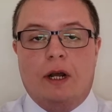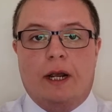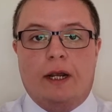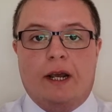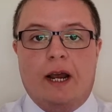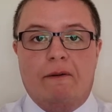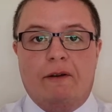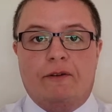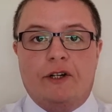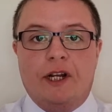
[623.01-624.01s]
in caring
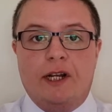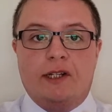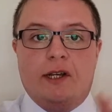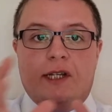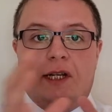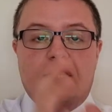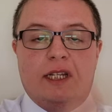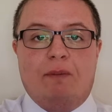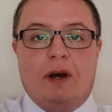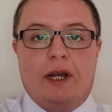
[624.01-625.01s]
for Jesus
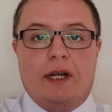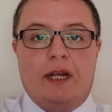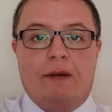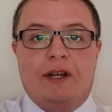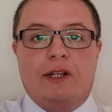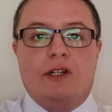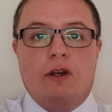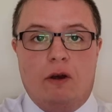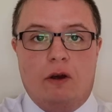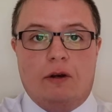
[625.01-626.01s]
inspired him in
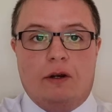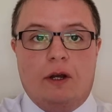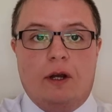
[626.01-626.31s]
turn